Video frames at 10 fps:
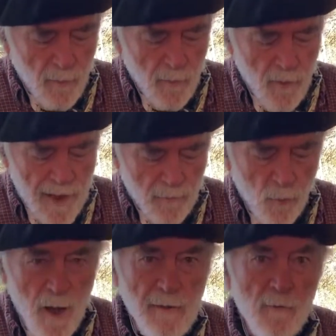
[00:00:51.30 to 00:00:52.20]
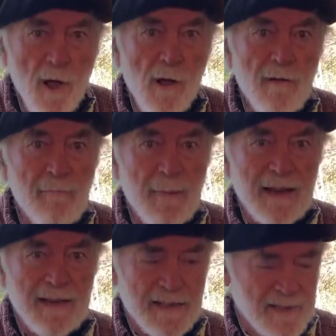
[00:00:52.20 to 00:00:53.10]
had one row of
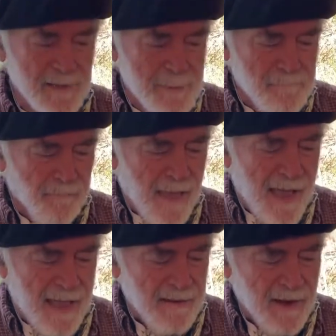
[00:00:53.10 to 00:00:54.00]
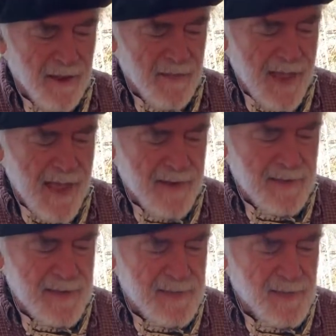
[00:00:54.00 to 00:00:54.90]
buttons, and they had
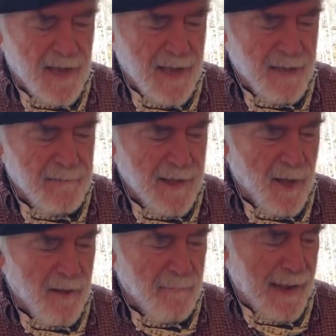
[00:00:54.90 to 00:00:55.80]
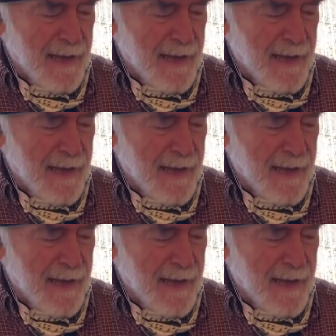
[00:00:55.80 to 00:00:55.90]
these, they call them banks